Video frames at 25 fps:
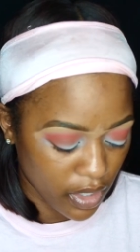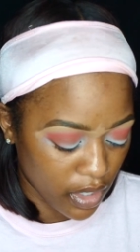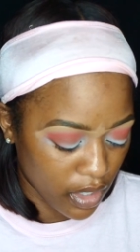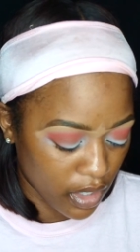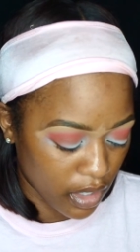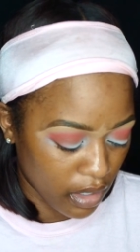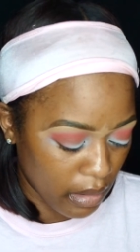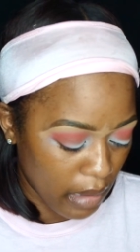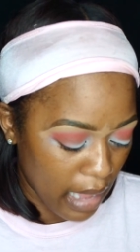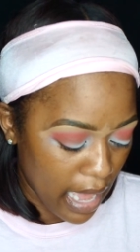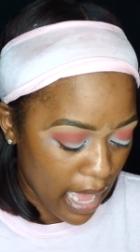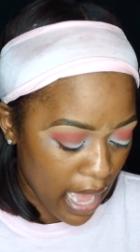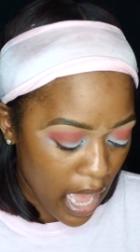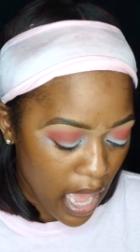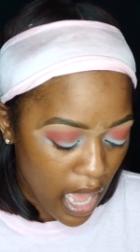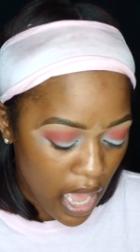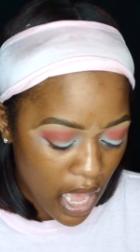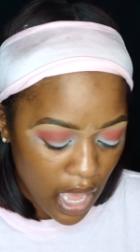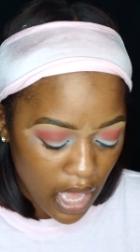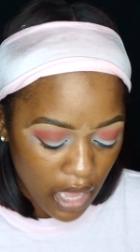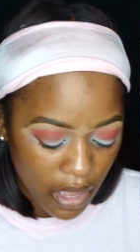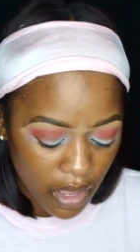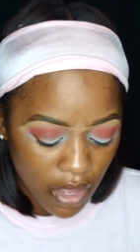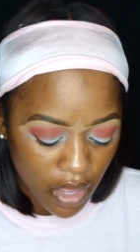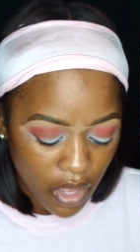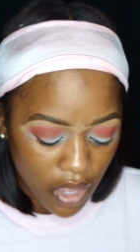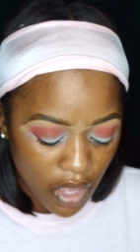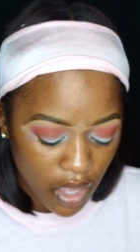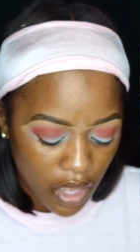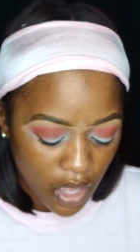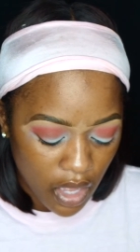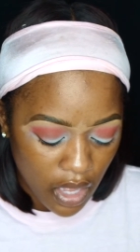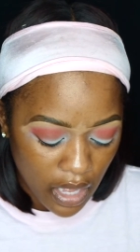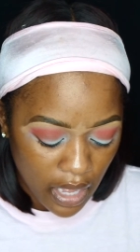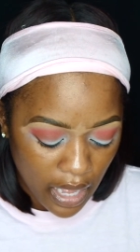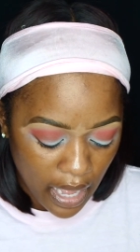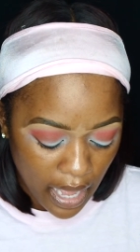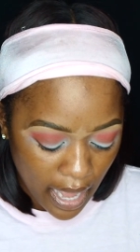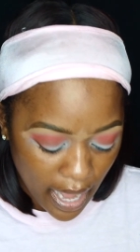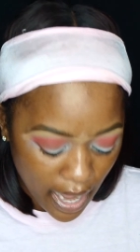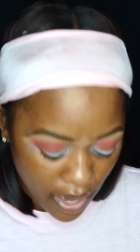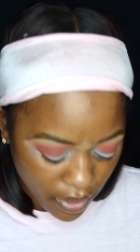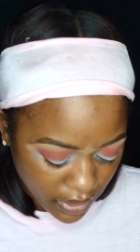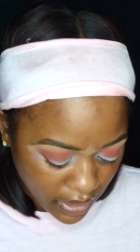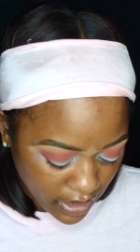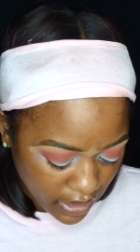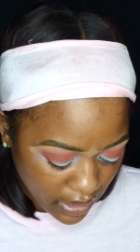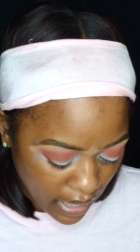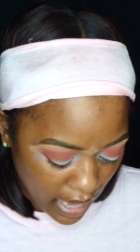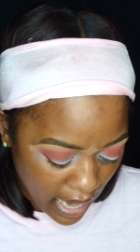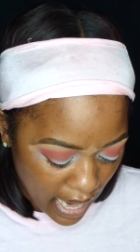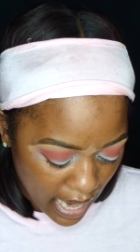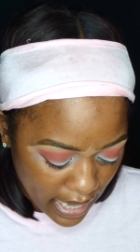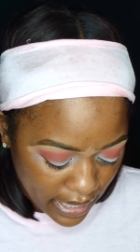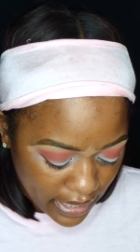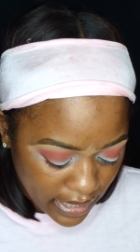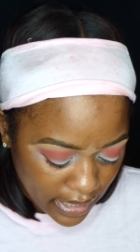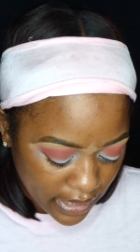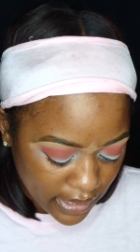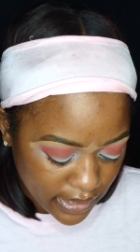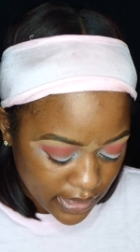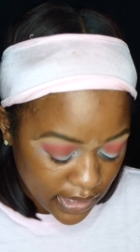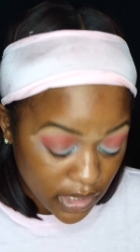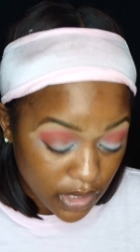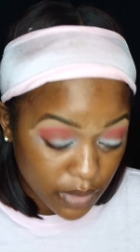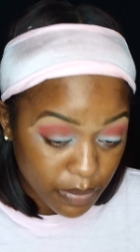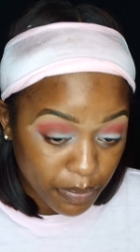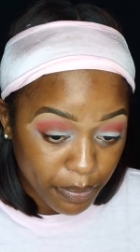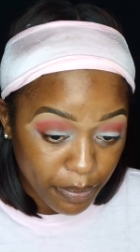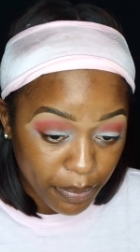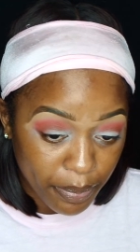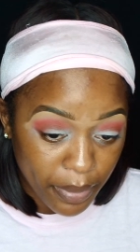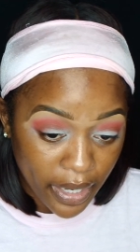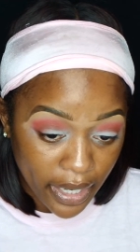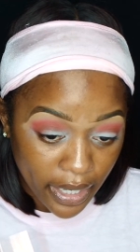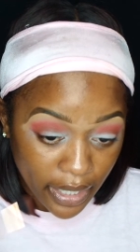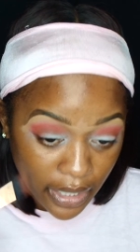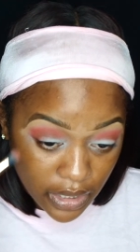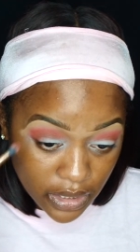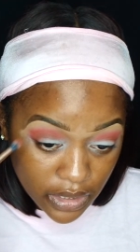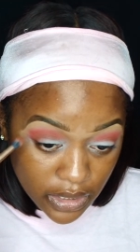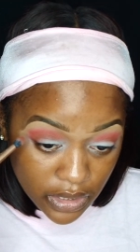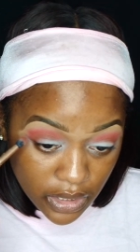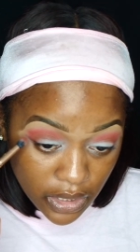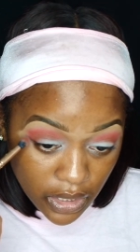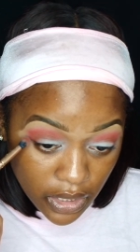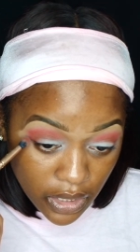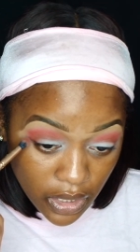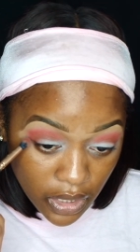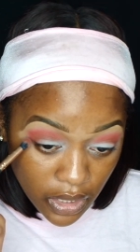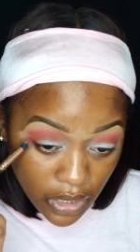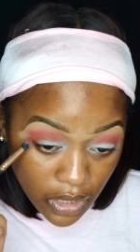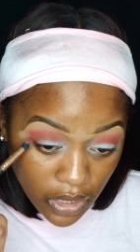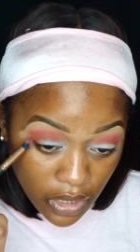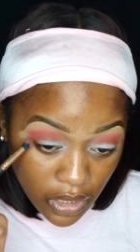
how can I expect